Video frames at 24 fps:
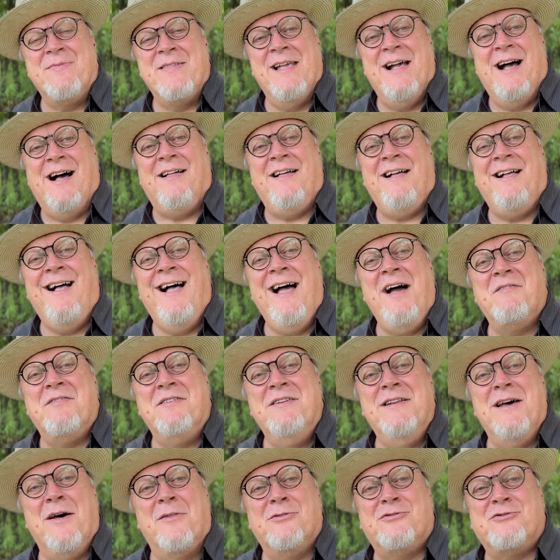I'll have
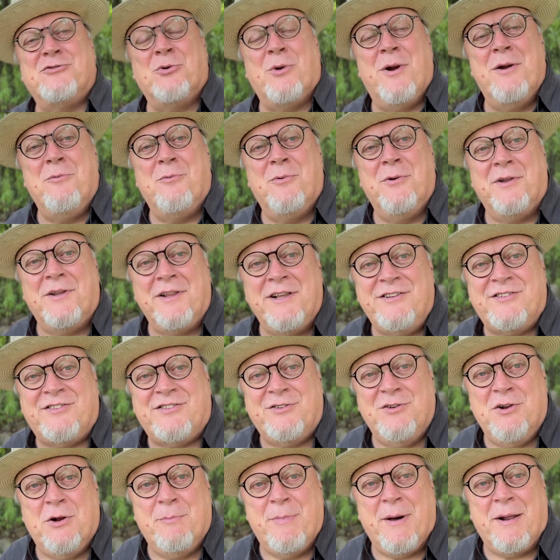another story really
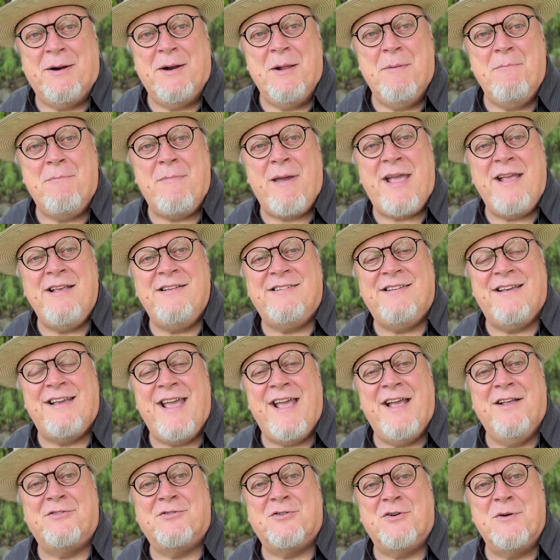soon about an amazing
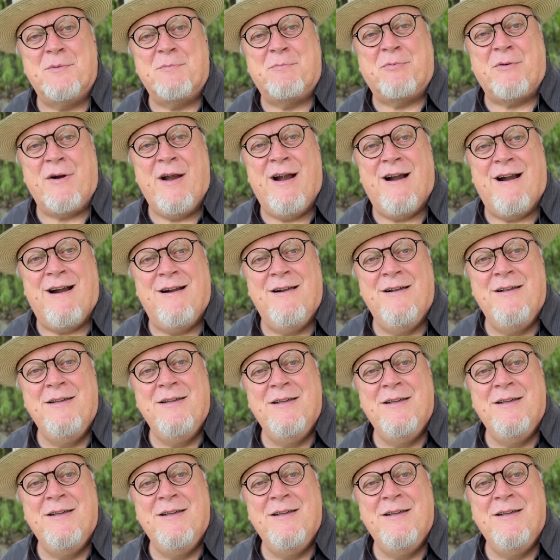answer to prayer.